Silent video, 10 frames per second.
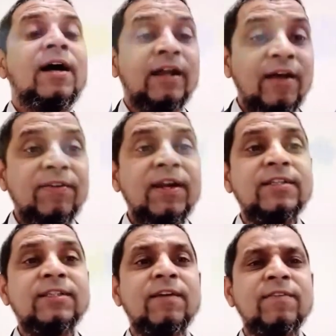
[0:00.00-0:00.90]
referral
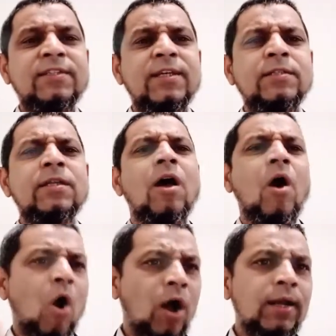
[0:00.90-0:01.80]
services,
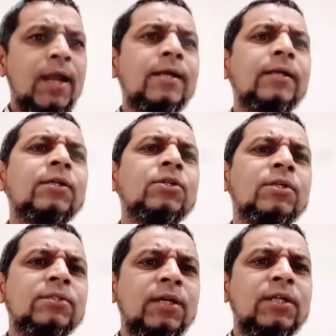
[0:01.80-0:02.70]
online literature
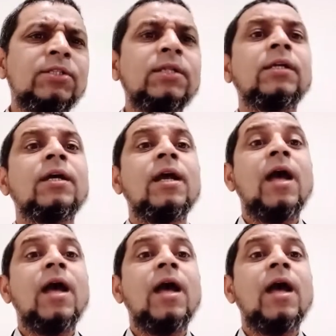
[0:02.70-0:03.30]
searching,